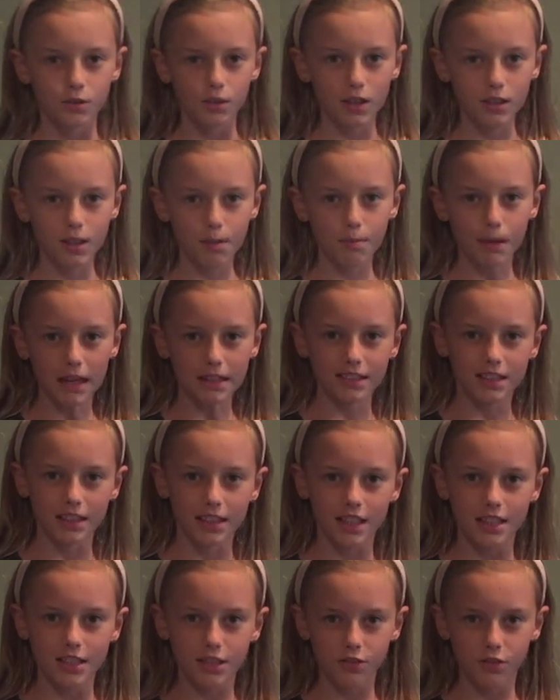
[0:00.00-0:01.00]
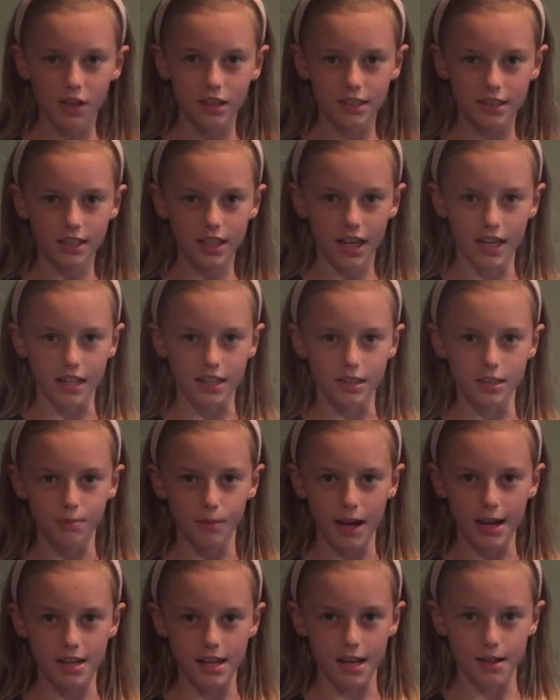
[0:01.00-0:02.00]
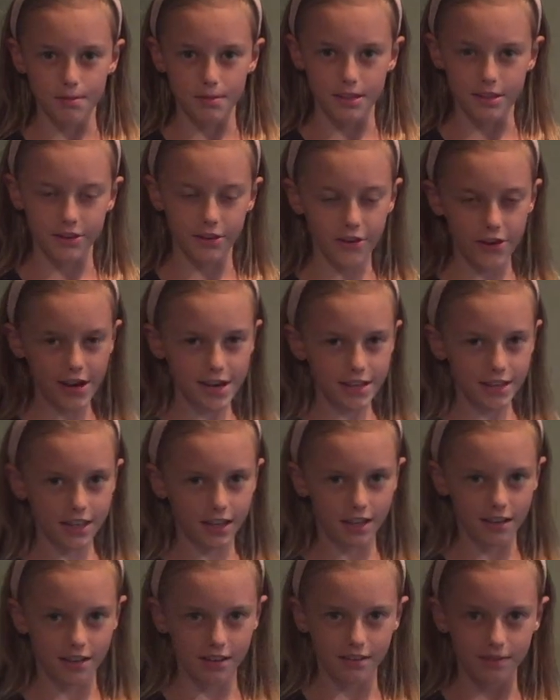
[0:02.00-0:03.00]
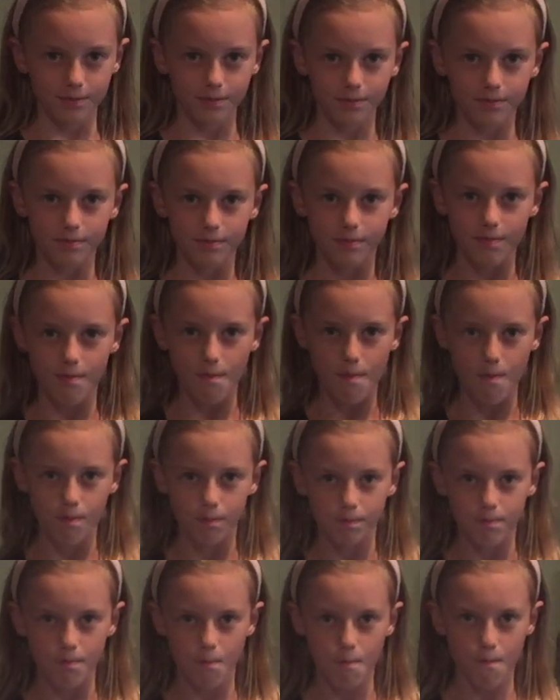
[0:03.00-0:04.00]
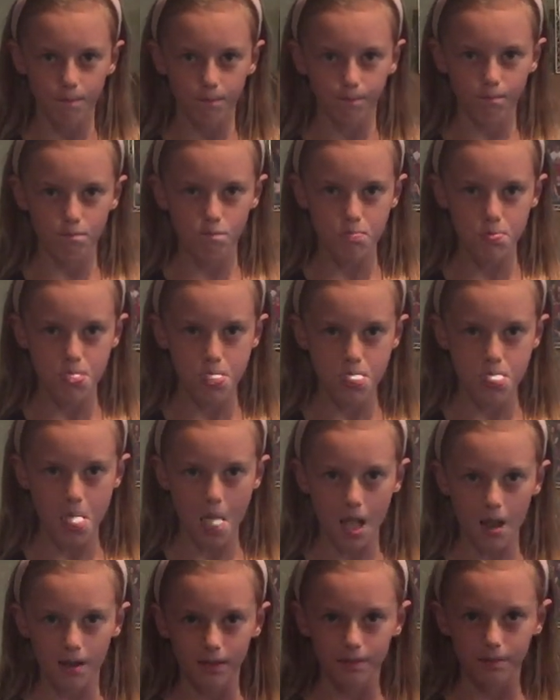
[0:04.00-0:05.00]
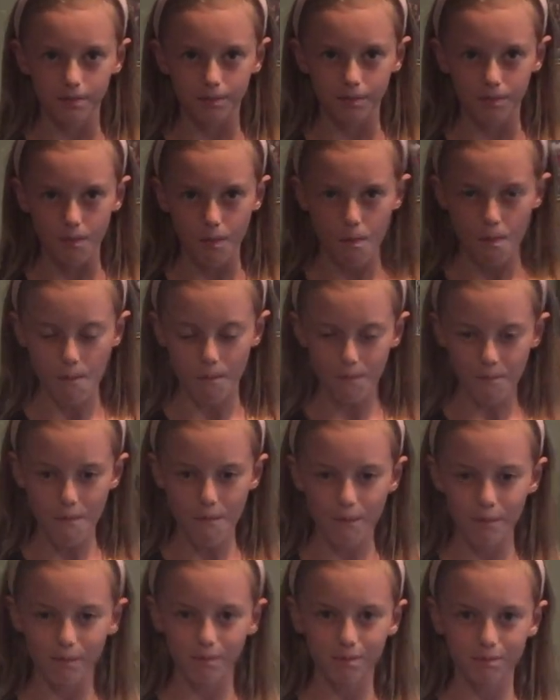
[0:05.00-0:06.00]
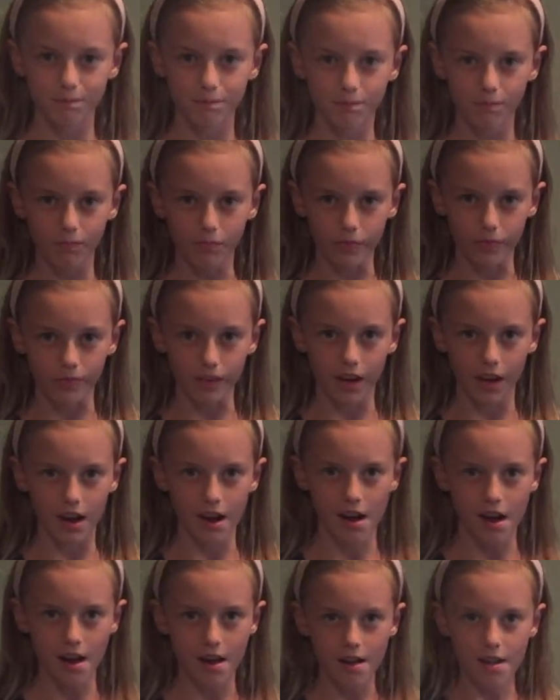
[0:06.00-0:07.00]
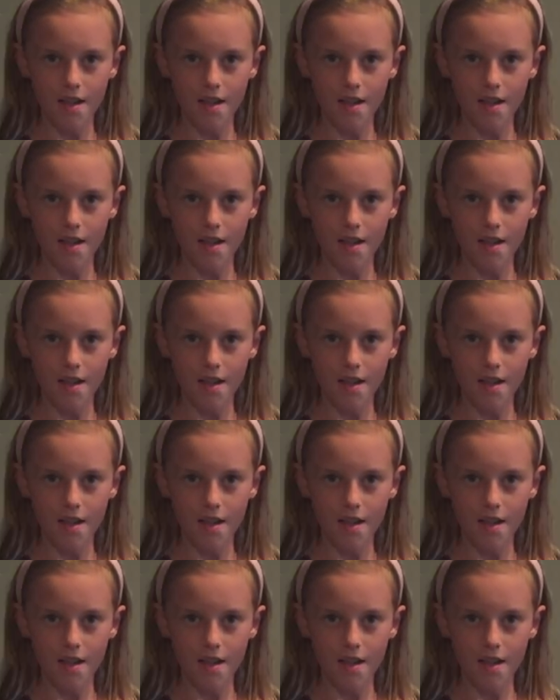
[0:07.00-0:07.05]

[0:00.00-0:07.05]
Welcome back to Kids Fun Science. My name is Grace. And I am Ken. And today's experiment is air